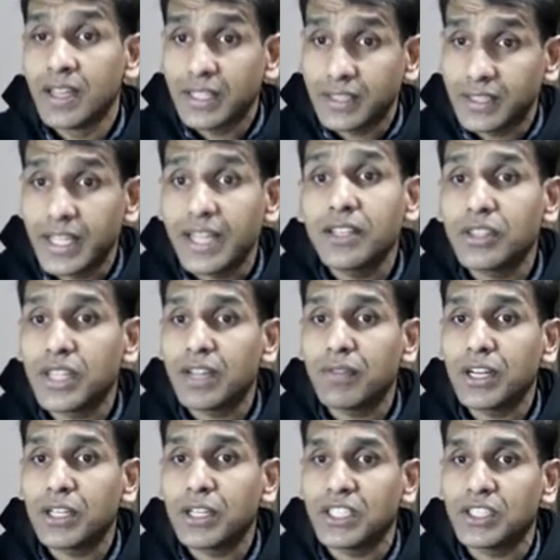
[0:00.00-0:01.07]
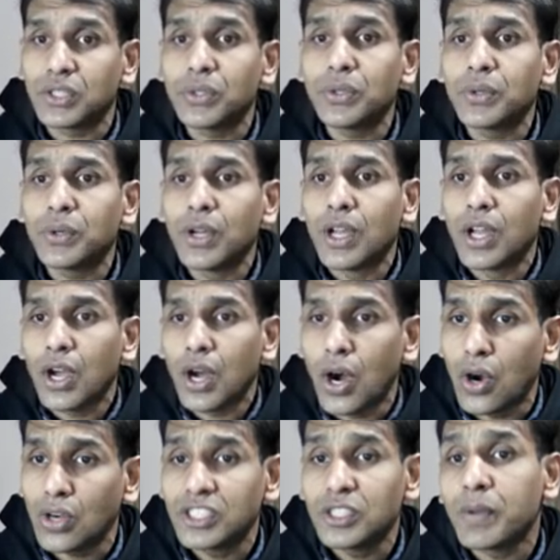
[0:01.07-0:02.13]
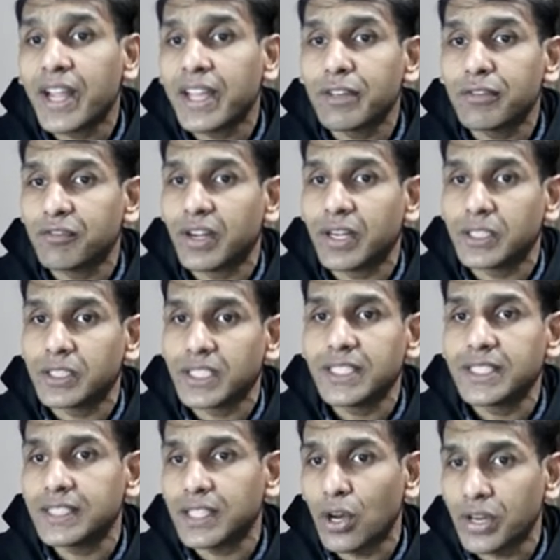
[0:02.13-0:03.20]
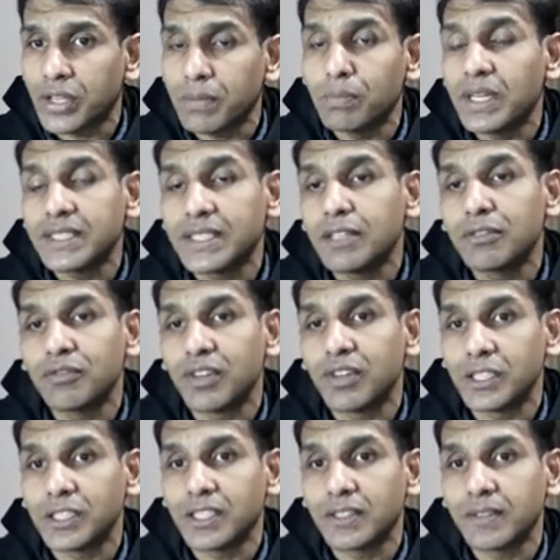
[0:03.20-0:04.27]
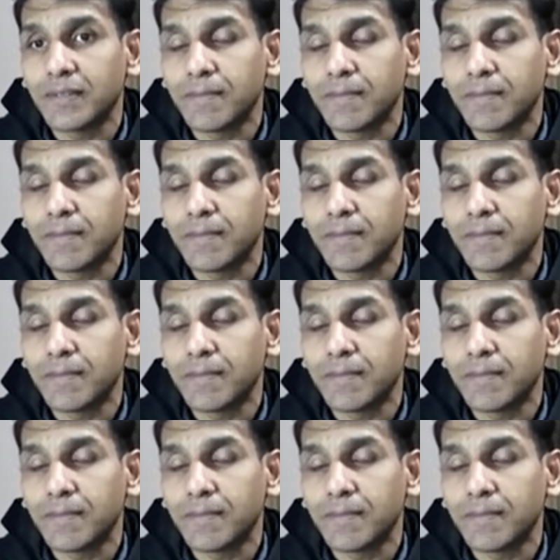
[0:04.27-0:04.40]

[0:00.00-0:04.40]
Then they will teach you algebraic functions or implicit function.